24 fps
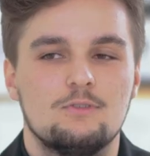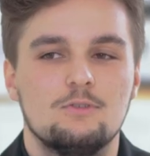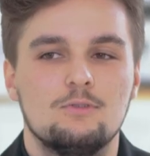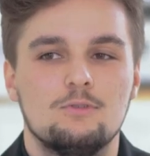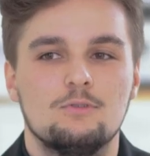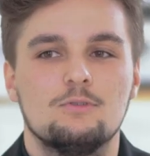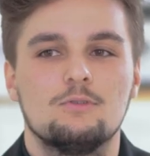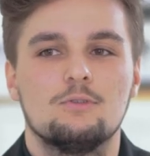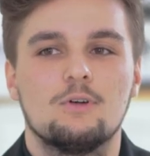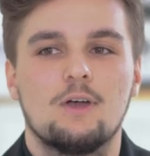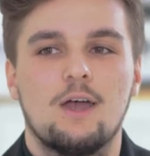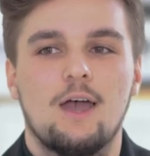
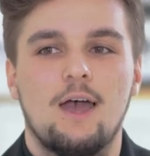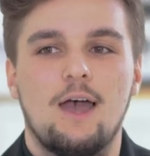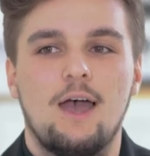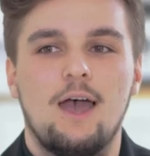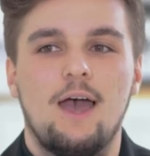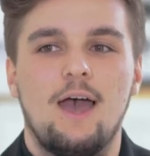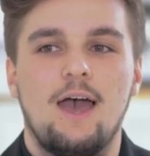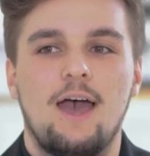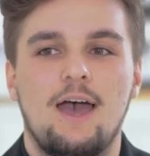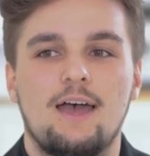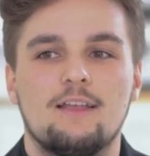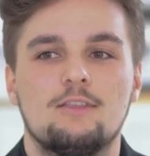to
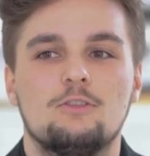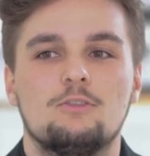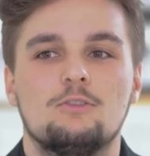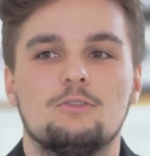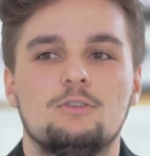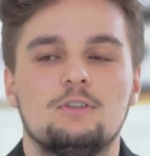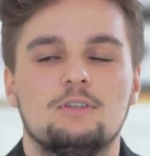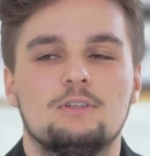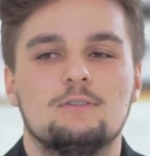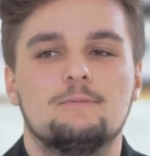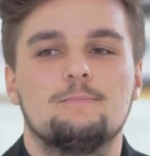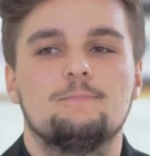add to
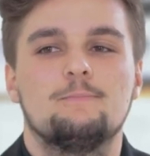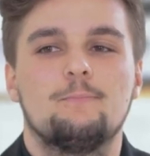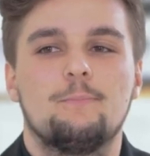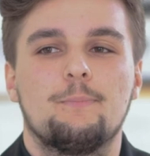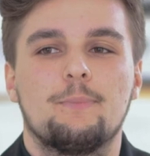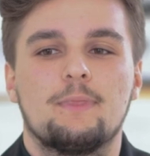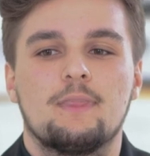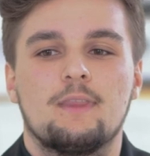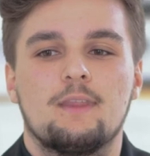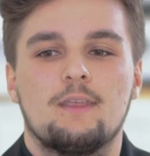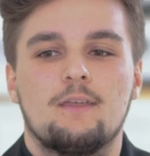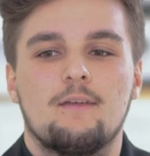the
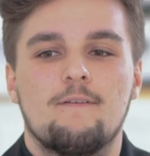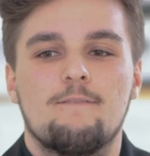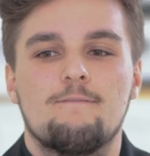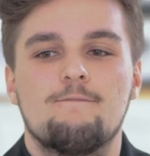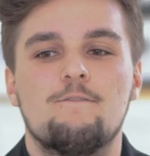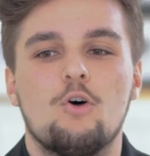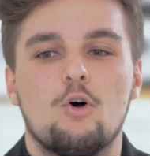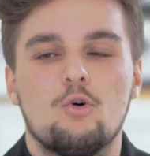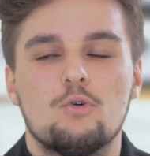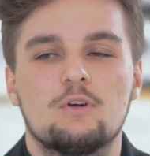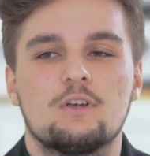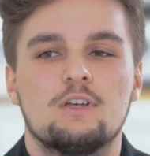
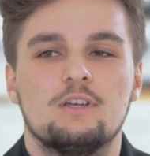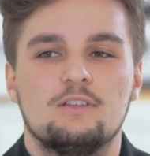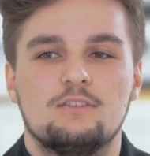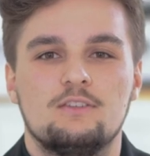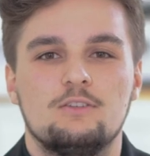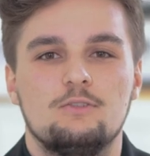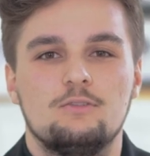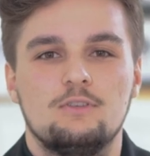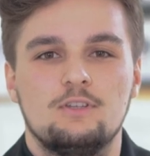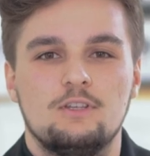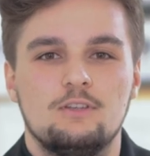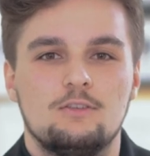focus
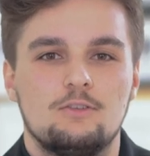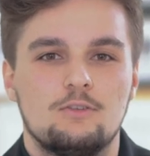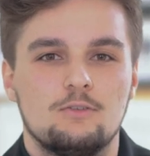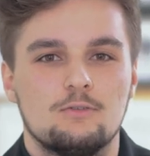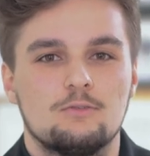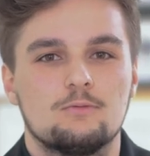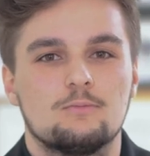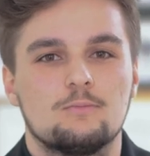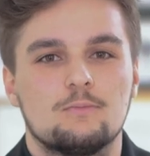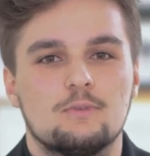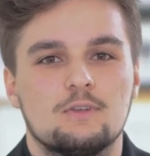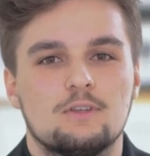you need
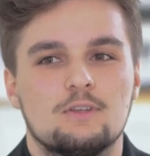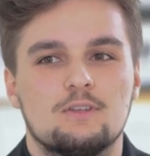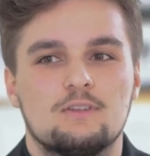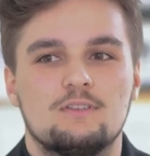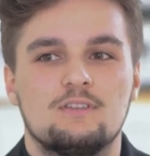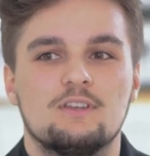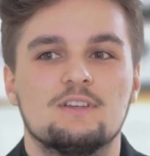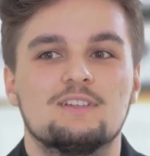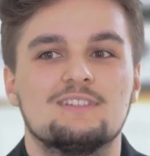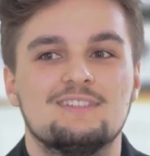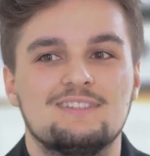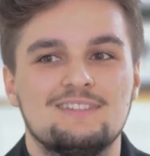to
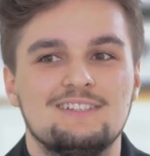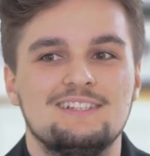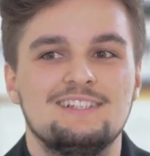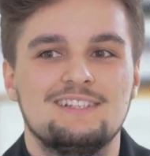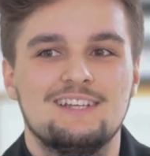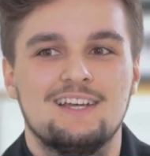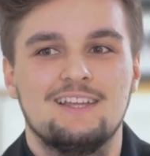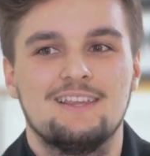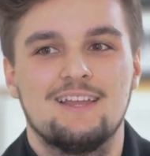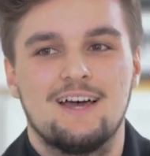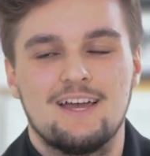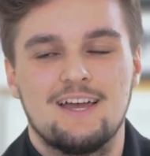succeed in